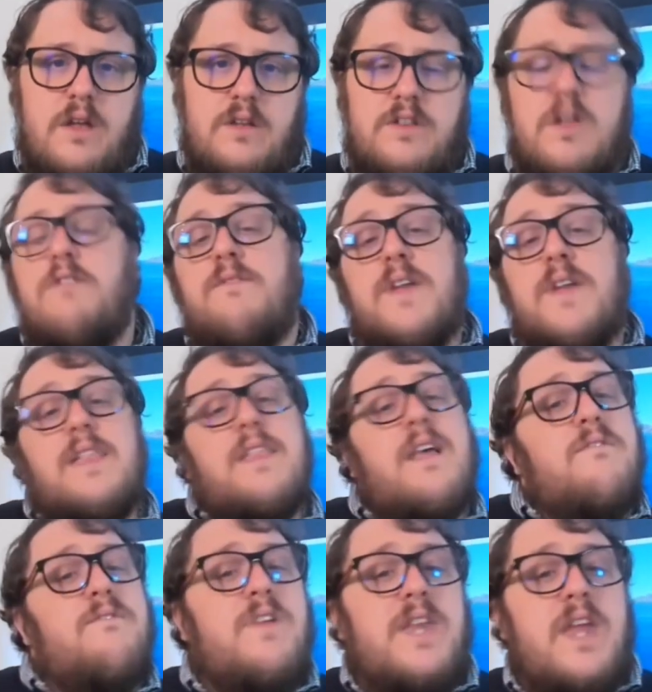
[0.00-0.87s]
Don't forget
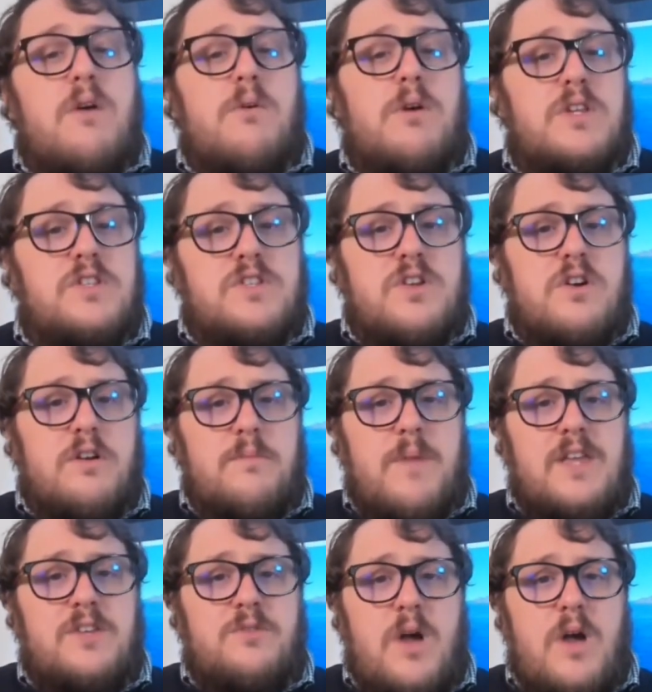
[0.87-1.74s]
that video I was talking
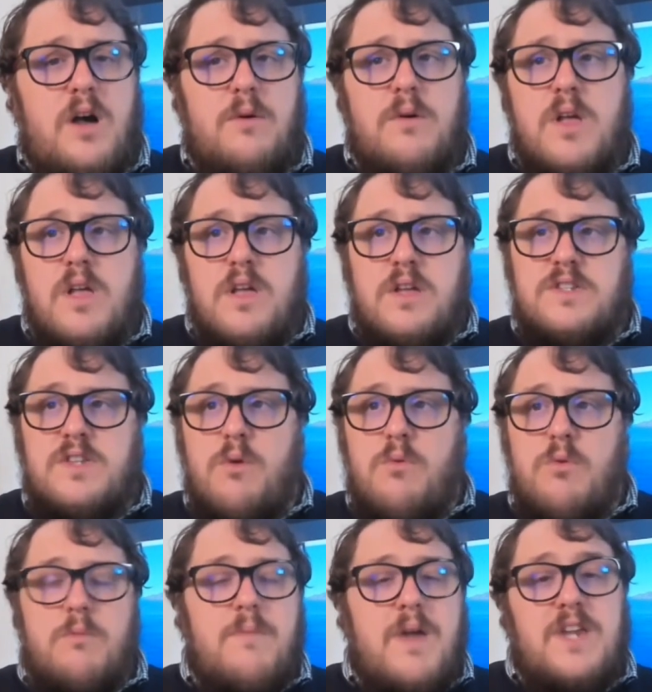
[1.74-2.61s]
about as well. So
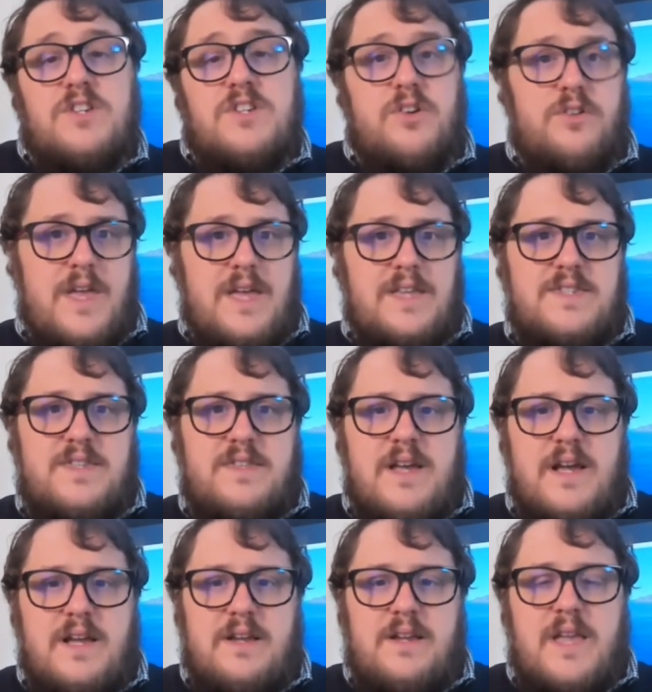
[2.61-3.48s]
we'll make sure
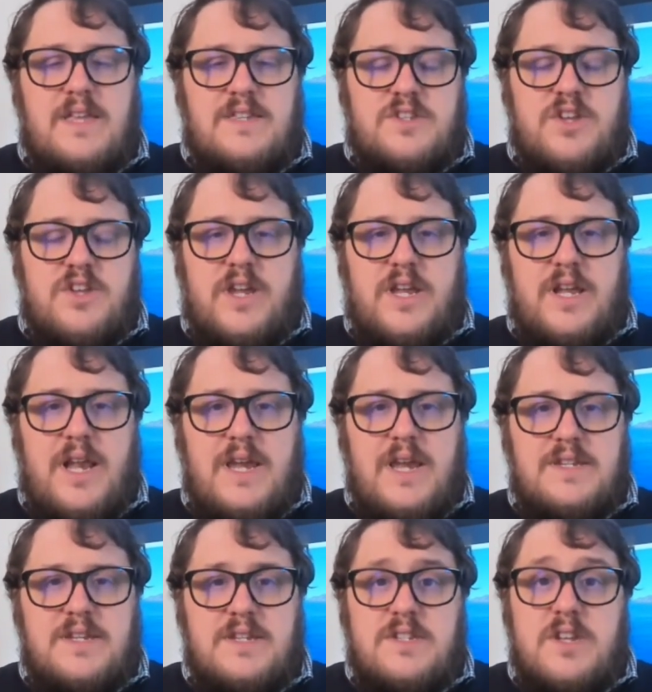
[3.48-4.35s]
that gets
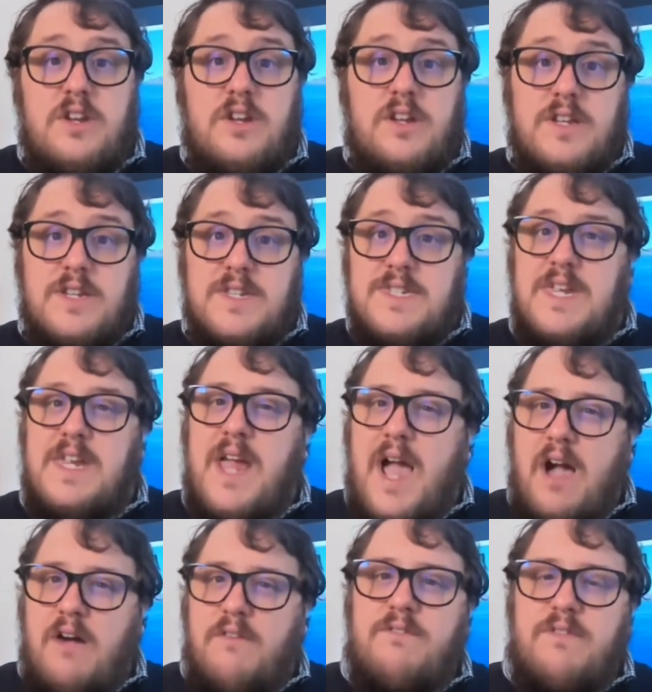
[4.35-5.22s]
circulated so you can see
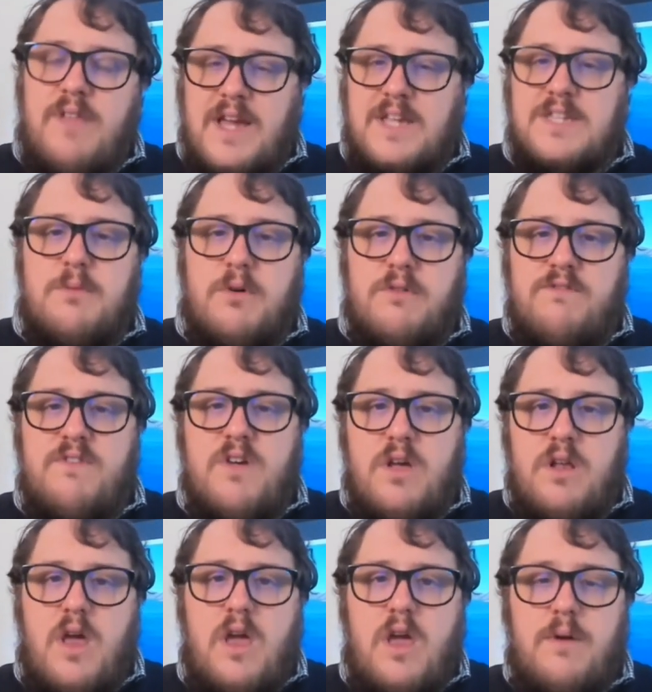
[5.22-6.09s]
how flexible
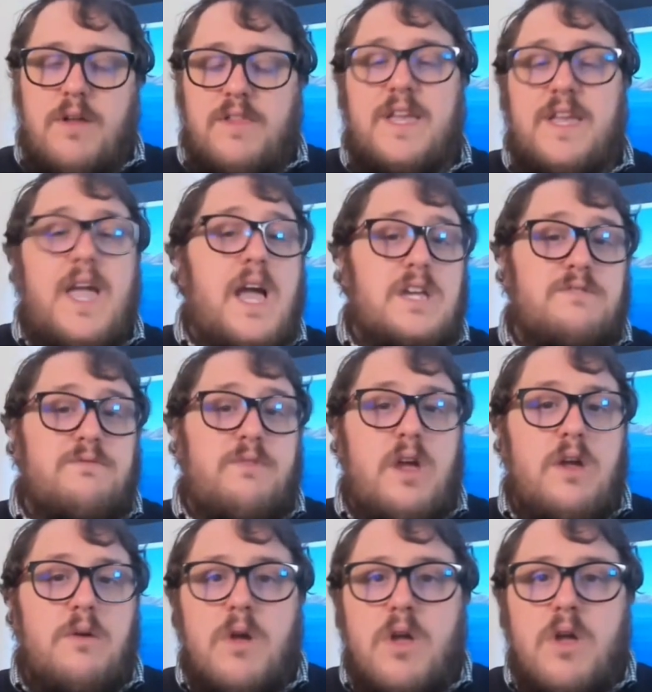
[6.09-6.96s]
furlough and the cash
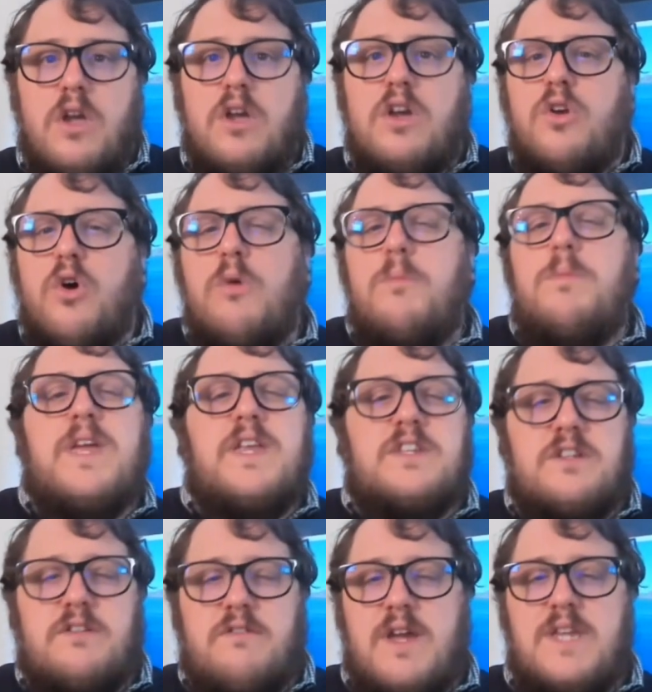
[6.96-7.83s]
flow can all be
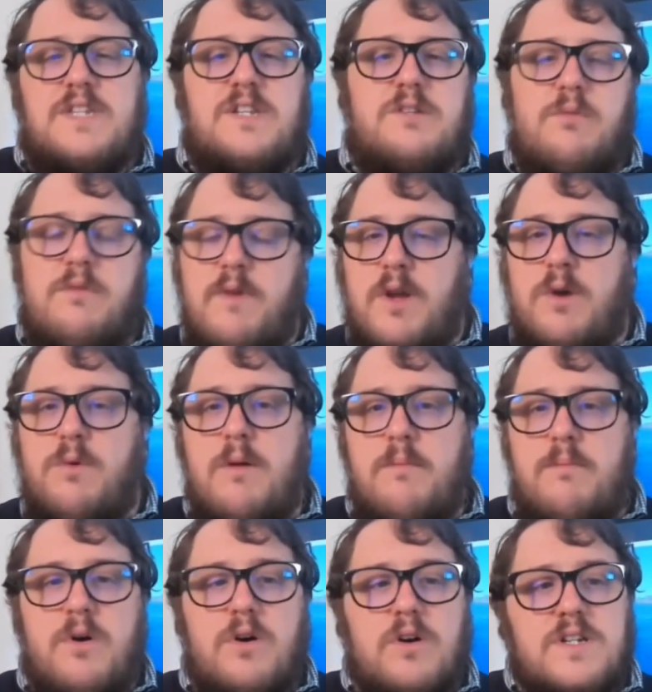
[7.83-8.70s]
integrated within
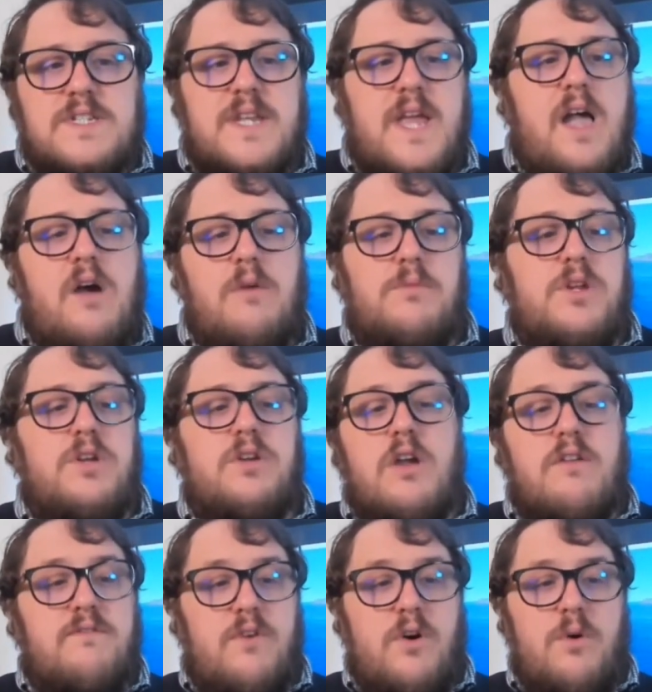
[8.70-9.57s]
QuickBooks and help you
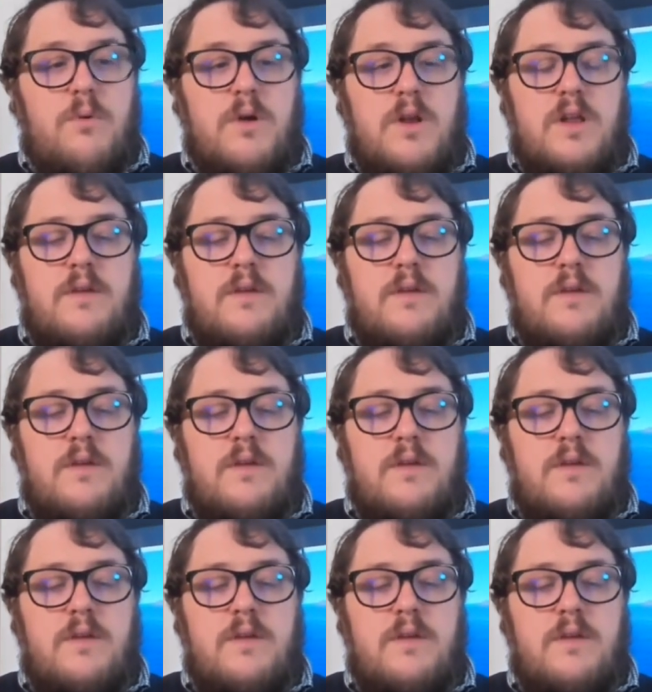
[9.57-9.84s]
go forward.